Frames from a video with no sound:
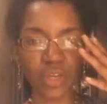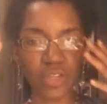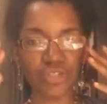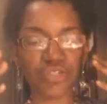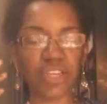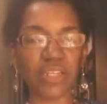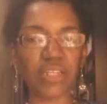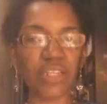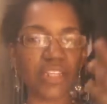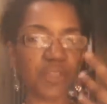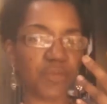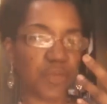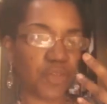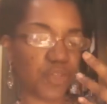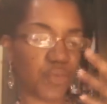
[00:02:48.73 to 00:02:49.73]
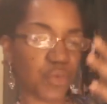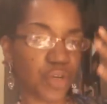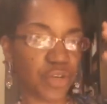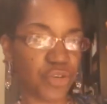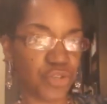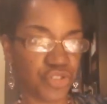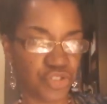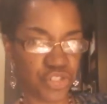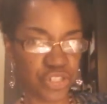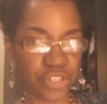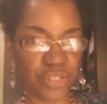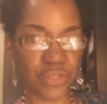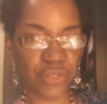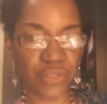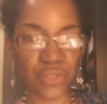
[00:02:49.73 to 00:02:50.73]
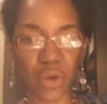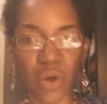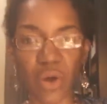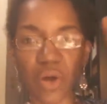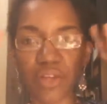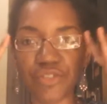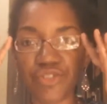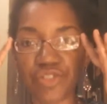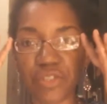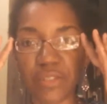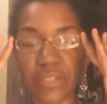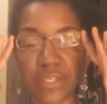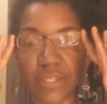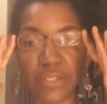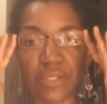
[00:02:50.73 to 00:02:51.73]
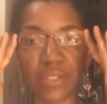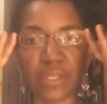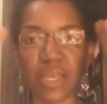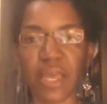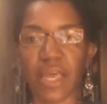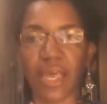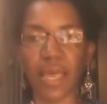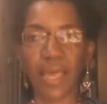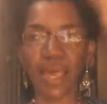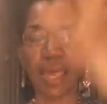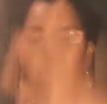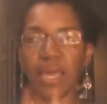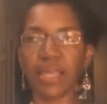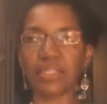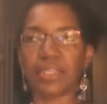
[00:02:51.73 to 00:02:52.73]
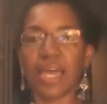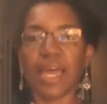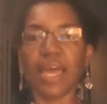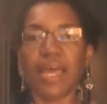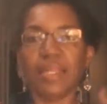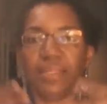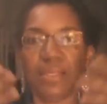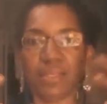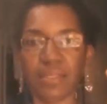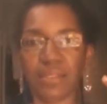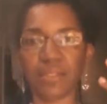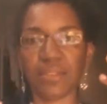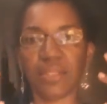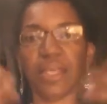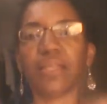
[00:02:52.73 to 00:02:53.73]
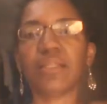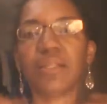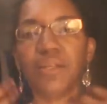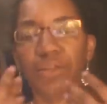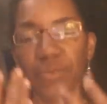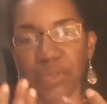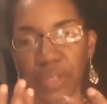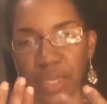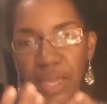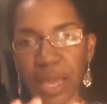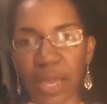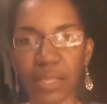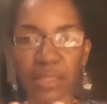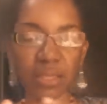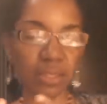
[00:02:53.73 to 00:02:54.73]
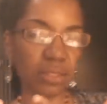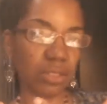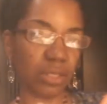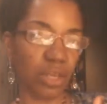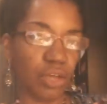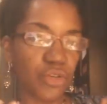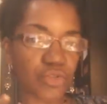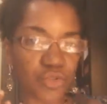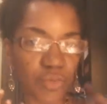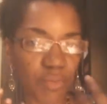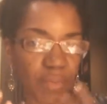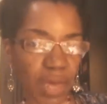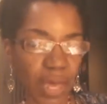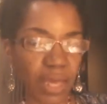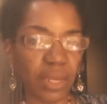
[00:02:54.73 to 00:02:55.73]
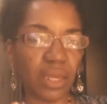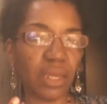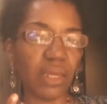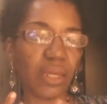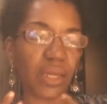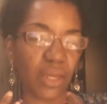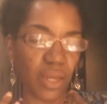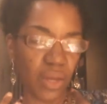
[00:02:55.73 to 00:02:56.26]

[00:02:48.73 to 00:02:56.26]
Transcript: she had an experience where she saw Jesus and had this, like literally had this dramatic